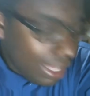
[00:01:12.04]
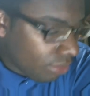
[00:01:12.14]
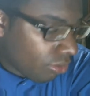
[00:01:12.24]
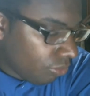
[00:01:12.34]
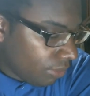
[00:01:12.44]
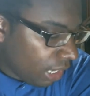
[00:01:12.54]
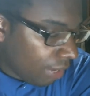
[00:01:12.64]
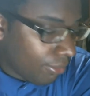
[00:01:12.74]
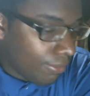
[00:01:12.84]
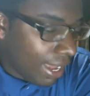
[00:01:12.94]
that he's going to be
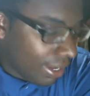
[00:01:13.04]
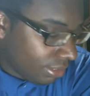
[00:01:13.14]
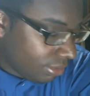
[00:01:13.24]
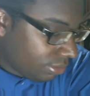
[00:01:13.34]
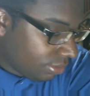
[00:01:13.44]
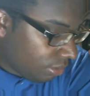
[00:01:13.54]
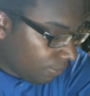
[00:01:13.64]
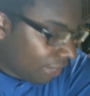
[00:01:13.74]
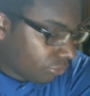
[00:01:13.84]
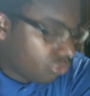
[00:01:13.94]
coming back in
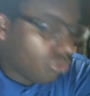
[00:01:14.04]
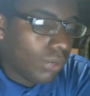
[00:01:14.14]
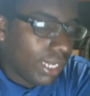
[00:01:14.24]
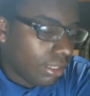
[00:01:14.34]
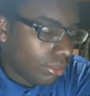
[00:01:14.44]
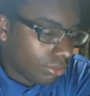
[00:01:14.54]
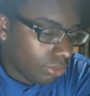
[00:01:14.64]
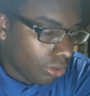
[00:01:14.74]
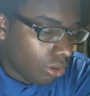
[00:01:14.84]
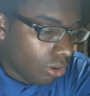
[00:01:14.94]
about two weeks or
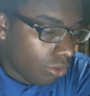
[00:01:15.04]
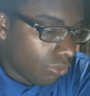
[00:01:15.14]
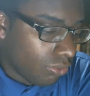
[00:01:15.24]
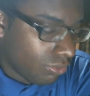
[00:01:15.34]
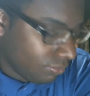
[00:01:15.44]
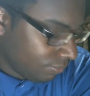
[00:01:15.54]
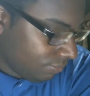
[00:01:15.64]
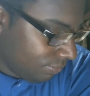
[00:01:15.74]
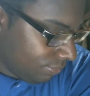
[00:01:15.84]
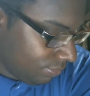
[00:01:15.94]
so.
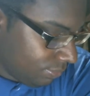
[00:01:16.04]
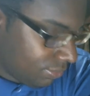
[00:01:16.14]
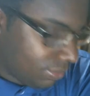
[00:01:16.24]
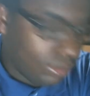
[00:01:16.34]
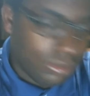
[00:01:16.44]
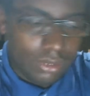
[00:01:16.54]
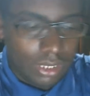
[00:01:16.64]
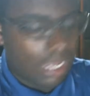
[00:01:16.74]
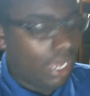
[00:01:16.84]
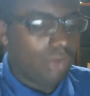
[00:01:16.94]

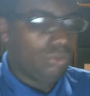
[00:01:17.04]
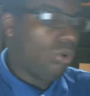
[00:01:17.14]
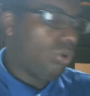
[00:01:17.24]
I don't